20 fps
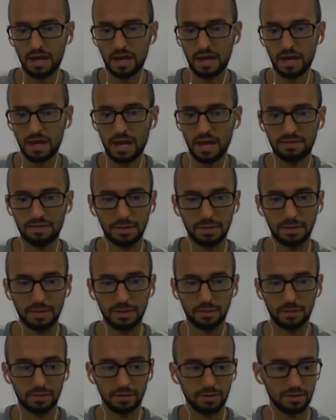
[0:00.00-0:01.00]
I've had
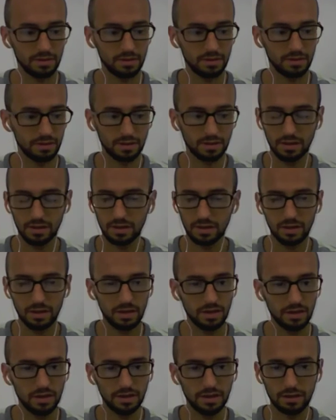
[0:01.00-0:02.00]
people,
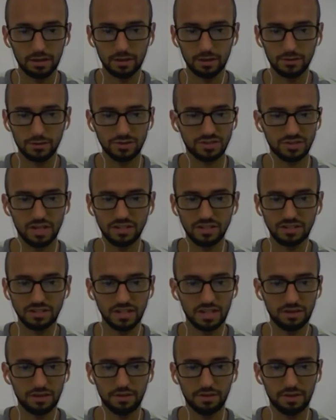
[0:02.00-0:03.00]
you know, just tons of
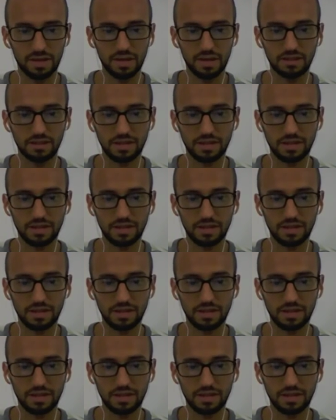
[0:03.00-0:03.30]
different things.